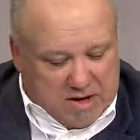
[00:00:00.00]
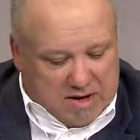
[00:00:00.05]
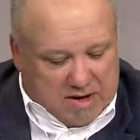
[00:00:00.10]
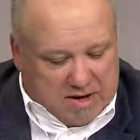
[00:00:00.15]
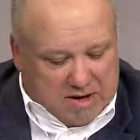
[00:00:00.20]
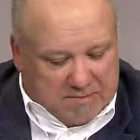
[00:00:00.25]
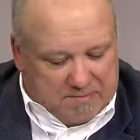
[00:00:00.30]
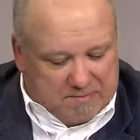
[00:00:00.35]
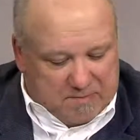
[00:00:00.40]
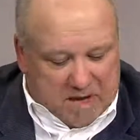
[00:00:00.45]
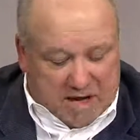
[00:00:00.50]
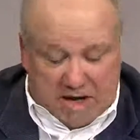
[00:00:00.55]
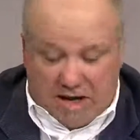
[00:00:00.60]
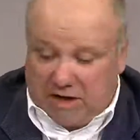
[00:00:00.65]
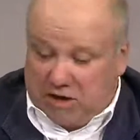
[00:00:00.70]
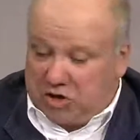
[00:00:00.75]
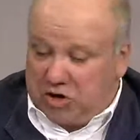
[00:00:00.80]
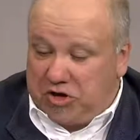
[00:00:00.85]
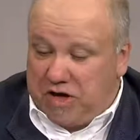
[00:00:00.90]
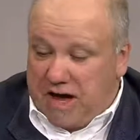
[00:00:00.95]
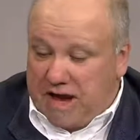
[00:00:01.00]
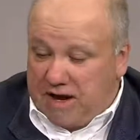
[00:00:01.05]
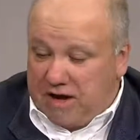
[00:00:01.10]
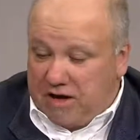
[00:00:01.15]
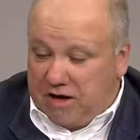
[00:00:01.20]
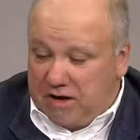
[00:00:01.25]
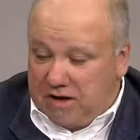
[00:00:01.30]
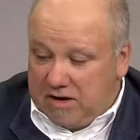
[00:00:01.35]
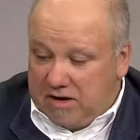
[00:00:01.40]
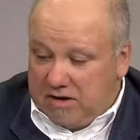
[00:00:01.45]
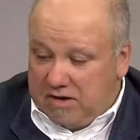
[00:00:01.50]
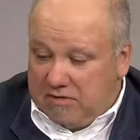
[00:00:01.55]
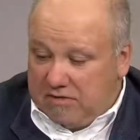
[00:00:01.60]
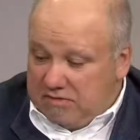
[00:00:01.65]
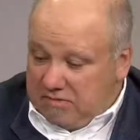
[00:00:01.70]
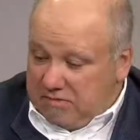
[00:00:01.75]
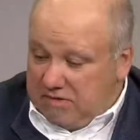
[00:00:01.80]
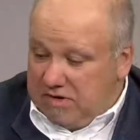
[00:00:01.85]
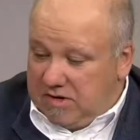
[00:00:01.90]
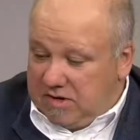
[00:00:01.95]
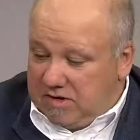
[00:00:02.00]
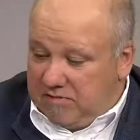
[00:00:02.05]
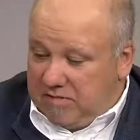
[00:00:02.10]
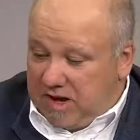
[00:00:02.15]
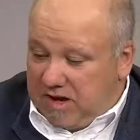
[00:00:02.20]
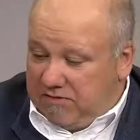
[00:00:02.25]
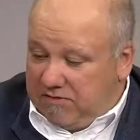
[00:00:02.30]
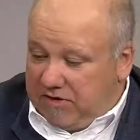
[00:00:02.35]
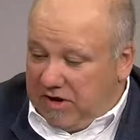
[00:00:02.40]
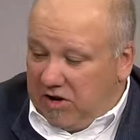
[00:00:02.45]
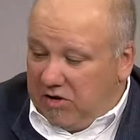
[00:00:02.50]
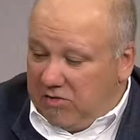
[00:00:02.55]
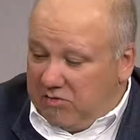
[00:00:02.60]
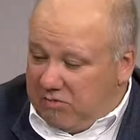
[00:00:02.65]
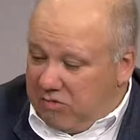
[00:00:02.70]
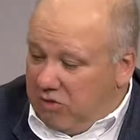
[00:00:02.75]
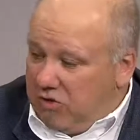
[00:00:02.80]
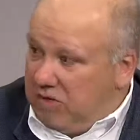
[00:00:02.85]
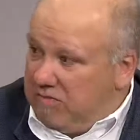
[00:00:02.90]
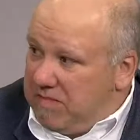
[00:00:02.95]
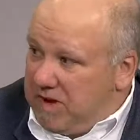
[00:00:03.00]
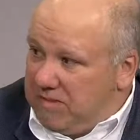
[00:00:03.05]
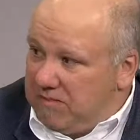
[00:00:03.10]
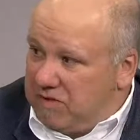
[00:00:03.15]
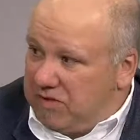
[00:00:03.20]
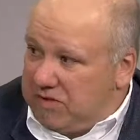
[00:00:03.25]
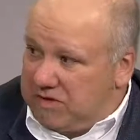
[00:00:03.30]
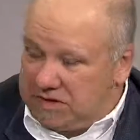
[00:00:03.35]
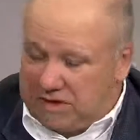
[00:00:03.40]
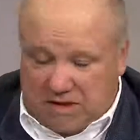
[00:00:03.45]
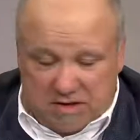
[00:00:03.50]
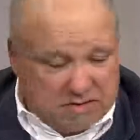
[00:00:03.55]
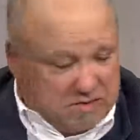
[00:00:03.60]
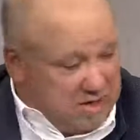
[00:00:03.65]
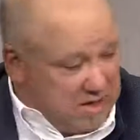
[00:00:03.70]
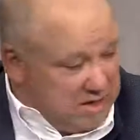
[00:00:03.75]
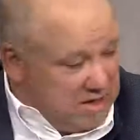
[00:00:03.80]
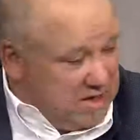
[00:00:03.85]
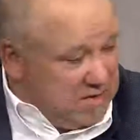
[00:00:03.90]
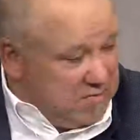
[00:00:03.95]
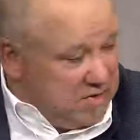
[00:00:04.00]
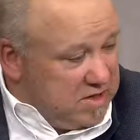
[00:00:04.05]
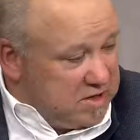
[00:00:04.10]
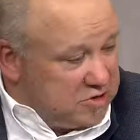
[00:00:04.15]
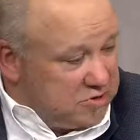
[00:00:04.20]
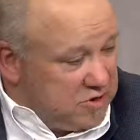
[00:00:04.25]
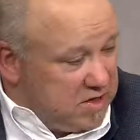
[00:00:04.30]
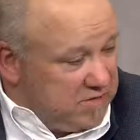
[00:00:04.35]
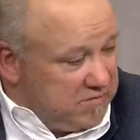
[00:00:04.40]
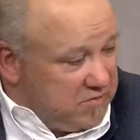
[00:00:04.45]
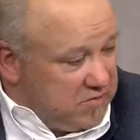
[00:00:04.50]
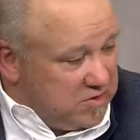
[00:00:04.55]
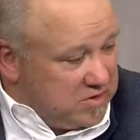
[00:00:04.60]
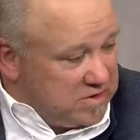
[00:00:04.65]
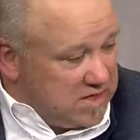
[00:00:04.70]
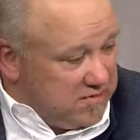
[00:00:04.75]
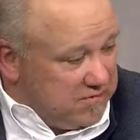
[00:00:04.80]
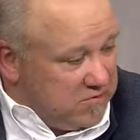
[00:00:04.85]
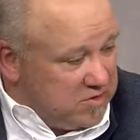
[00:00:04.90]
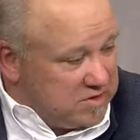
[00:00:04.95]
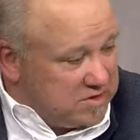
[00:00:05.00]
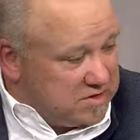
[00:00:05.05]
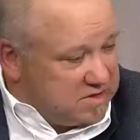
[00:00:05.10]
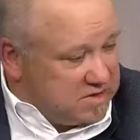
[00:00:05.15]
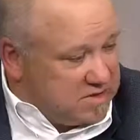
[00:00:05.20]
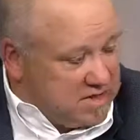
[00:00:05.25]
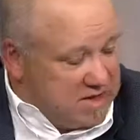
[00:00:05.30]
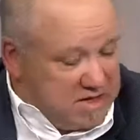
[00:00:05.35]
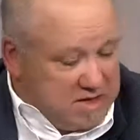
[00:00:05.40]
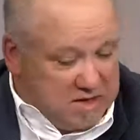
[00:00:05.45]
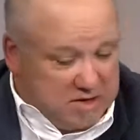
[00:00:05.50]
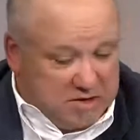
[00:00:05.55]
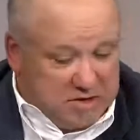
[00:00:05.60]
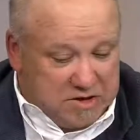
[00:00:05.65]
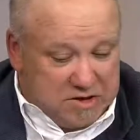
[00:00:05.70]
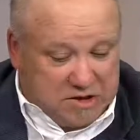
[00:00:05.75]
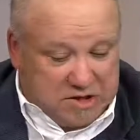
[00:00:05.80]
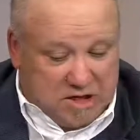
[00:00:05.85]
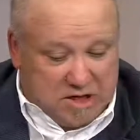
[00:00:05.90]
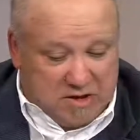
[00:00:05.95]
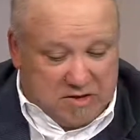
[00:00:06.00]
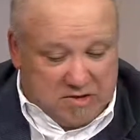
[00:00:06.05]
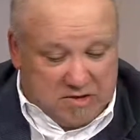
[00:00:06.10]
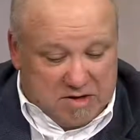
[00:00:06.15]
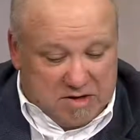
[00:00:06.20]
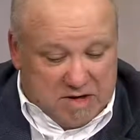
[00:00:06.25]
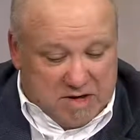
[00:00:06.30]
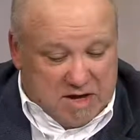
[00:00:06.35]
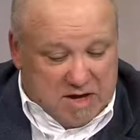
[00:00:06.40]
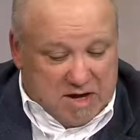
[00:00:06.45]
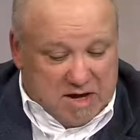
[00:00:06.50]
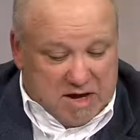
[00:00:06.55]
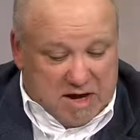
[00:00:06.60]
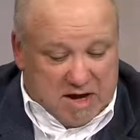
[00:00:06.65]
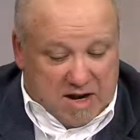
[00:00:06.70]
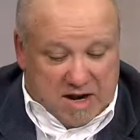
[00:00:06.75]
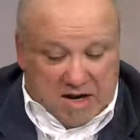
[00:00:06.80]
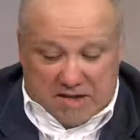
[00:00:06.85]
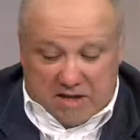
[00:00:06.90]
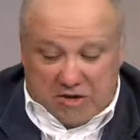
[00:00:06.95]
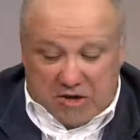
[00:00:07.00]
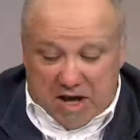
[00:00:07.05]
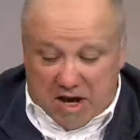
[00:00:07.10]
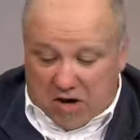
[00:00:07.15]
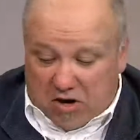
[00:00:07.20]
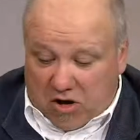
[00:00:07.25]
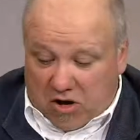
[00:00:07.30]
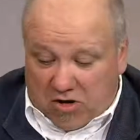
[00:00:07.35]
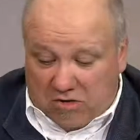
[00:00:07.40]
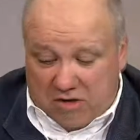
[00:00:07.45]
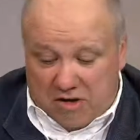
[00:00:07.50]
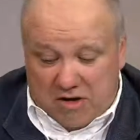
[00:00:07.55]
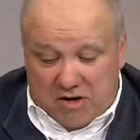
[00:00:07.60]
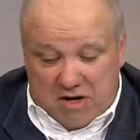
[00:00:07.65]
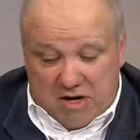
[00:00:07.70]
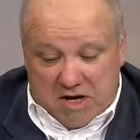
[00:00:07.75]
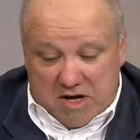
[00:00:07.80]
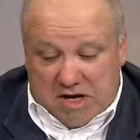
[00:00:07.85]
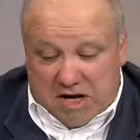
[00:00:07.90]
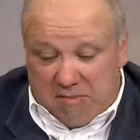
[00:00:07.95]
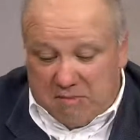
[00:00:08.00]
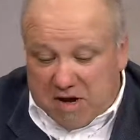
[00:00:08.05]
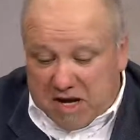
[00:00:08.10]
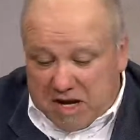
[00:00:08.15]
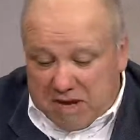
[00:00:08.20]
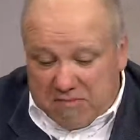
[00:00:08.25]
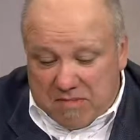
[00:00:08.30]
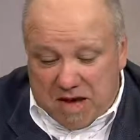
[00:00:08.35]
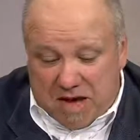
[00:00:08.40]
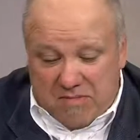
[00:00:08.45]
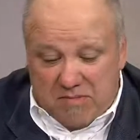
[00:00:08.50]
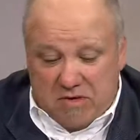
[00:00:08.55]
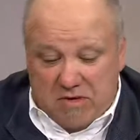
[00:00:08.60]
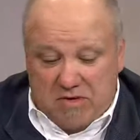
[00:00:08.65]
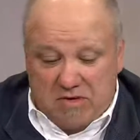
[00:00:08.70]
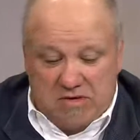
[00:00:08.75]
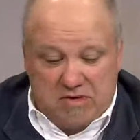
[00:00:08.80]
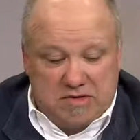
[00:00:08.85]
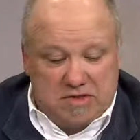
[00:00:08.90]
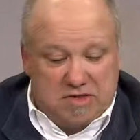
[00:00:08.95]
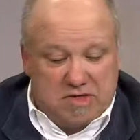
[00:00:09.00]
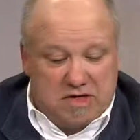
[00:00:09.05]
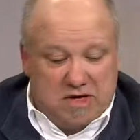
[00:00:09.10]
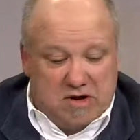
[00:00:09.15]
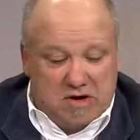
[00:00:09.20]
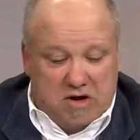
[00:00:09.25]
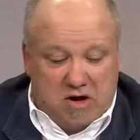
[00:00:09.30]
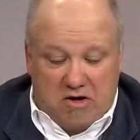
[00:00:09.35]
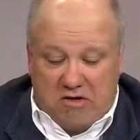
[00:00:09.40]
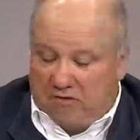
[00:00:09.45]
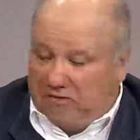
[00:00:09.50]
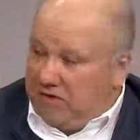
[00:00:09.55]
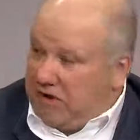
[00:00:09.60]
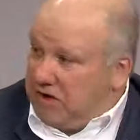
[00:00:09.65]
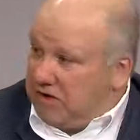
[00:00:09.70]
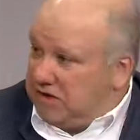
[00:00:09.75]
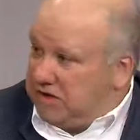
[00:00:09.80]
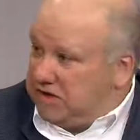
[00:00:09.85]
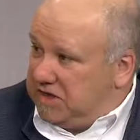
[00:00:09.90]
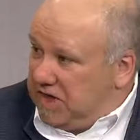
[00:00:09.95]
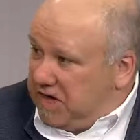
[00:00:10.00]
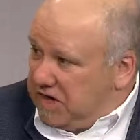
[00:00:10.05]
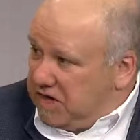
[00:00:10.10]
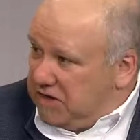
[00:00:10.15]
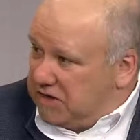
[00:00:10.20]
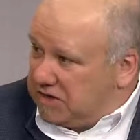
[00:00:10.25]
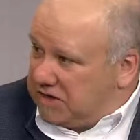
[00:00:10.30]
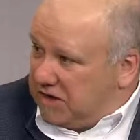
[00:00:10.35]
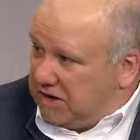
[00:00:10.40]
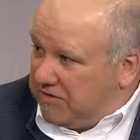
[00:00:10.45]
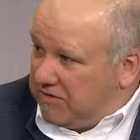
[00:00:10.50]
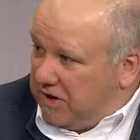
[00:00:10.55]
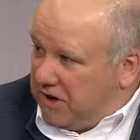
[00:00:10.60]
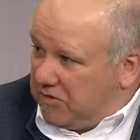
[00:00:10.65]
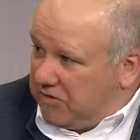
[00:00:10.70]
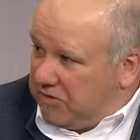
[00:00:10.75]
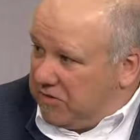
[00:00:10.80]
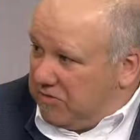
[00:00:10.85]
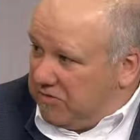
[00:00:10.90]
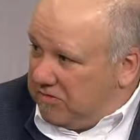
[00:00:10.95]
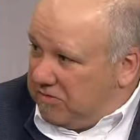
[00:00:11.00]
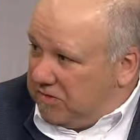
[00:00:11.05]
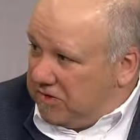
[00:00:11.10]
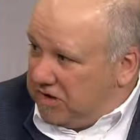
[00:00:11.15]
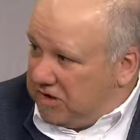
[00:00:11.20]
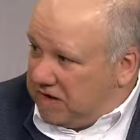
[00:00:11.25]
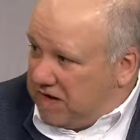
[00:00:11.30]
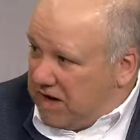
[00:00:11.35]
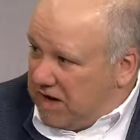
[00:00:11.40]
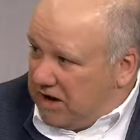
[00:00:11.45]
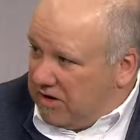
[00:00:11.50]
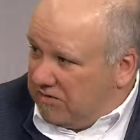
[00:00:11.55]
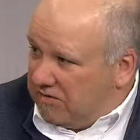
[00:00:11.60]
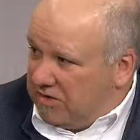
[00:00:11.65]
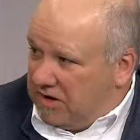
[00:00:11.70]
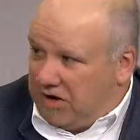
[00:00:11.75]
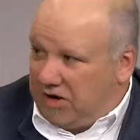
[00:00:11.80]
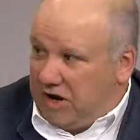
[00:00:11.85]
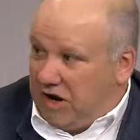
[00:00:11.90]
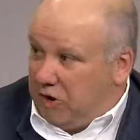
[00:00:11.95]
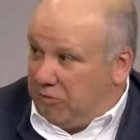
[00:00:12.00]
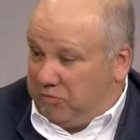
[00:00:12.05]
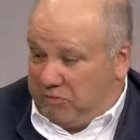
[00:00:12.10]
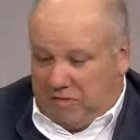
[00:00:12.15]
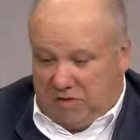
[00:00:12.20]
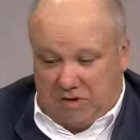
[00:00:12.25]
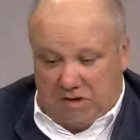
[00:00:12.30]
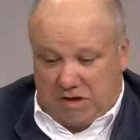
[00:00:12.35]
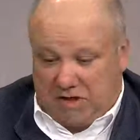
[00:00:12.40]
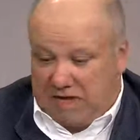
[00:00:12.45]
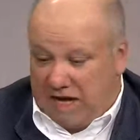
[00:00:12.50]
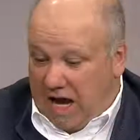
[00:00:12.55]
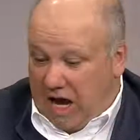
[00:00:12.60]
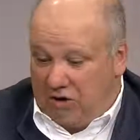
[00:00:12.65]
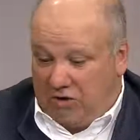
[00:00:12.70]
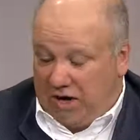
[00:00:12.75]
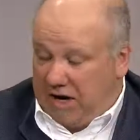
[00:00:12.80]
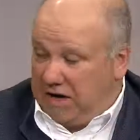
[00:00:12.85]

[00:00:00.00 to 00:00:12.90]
I'd like to thank my fellow board members and the administrator for his efforts this year. And I'd like to thank all the committee members, all the volunteers that have helped the town and helped the town